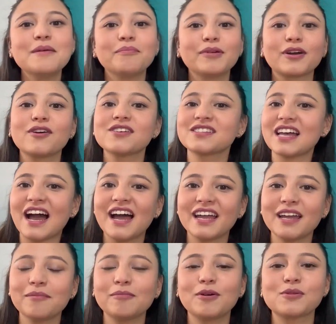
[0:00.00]
because I
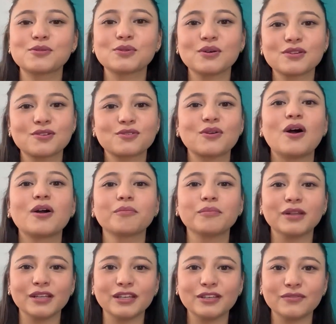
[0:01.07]
am also a strong
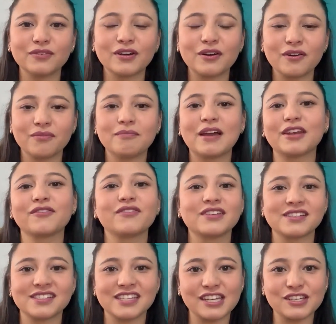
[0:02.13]
believer of
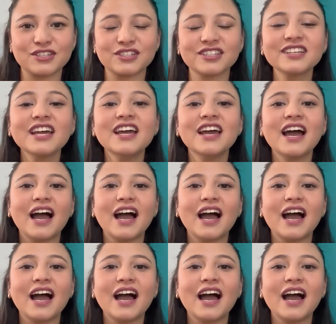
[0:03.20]
manifestation.